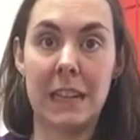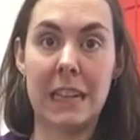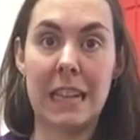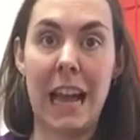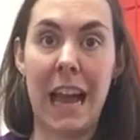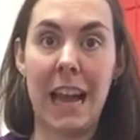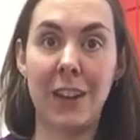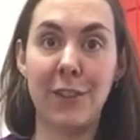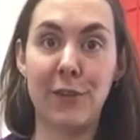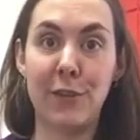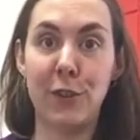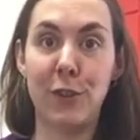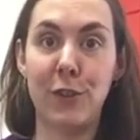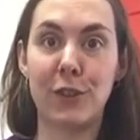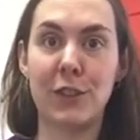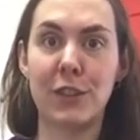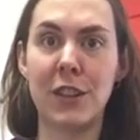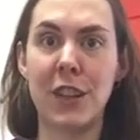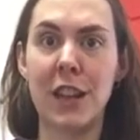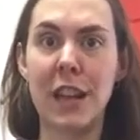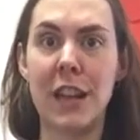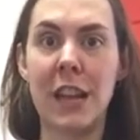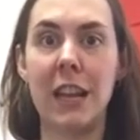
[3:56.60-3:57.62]
Kind of
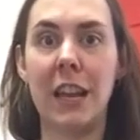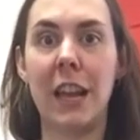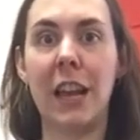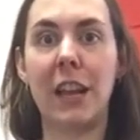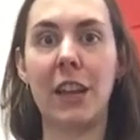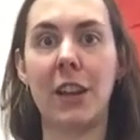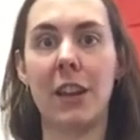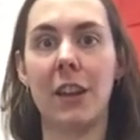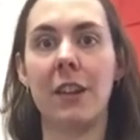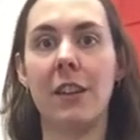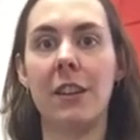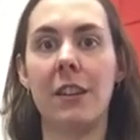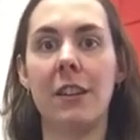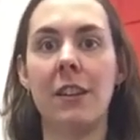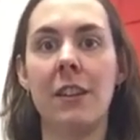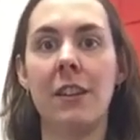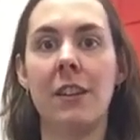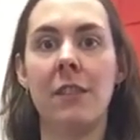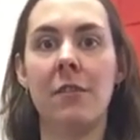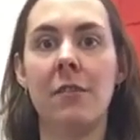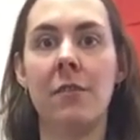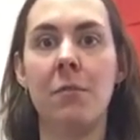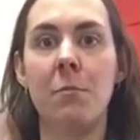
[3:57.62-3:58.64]
looks like a
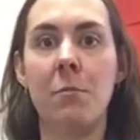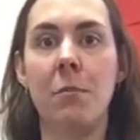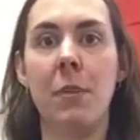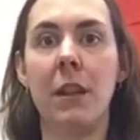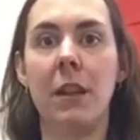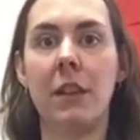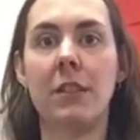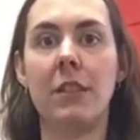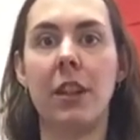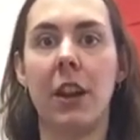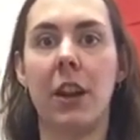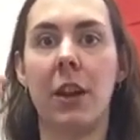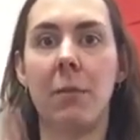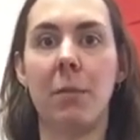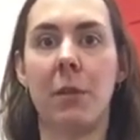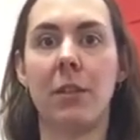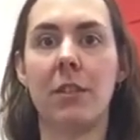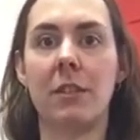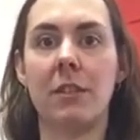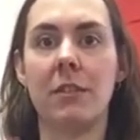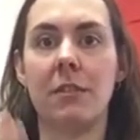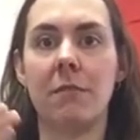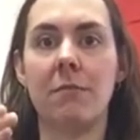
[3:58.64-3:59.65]
military
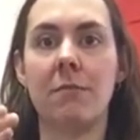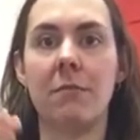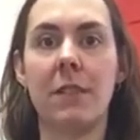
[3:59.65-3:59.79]
person,